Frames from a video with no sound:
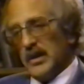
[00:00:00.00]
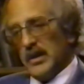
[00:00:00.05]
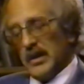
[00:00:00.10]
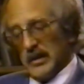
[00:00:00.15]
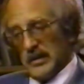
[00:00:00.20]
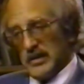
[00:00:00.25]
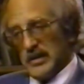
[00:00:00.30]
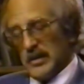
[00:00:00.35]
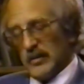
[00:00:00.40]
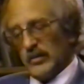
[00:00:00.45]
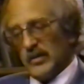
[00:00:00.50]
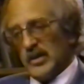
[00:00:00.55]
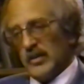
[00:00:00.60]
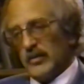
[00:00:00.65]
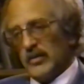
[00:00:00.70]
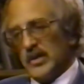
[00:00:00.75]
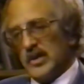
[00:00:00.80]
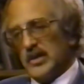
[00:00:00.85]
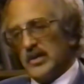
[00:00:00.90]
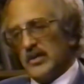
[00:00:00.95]
and
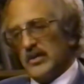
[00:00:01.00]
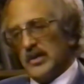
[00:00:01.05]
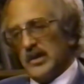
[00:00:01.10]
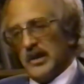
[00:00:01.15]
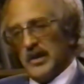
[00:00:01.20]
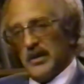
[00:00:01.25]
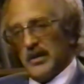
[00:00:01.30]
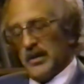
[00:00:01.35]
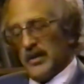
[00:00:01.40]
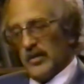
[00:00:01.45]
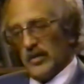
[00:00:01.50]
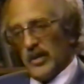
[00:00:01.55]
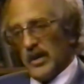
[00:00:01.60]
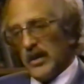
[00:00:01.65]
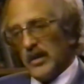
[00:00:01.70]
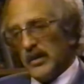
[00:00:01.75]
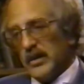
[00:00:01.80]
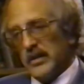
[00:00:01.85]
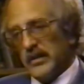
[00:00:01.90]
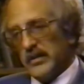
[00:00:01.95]
symptoms to an area
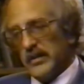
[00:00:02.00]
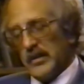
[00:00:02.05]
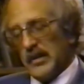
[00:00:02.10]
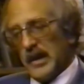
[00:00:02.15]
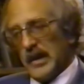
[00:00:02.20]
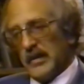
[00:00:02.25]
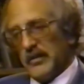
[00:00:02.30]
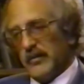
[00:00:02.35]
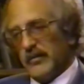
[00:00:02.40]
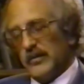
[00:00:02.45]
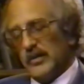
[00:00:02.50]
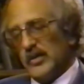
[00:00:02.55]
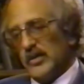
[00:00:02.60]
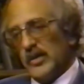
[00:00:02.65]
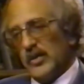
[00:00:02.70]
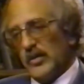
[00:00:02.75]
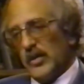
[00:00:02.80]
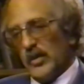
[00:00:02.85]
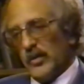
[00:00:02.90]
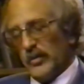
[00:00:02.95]
where that
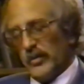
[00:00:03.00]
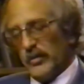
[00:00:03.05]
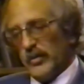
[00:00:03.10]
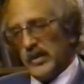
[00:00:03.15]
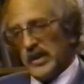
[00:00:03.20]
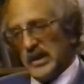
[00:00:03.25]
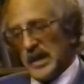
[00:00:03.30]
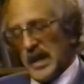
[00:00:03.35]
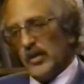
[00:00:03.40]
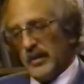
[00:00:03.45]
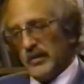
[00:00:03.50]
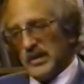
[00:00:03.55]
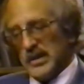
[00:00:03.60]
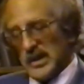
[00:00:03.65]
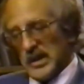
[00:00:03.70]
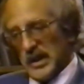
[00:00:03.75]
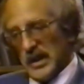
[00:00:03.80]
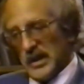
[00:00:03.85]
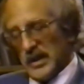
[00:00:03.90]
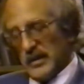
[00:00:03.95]
fluid won't be
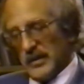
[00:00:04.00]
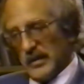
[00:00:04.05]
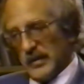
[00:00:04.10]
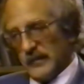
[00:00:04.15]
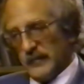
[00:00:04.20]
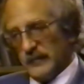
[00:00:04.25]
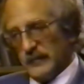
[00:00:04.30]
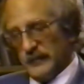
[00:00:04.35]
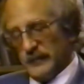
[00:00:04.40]
damaging anything.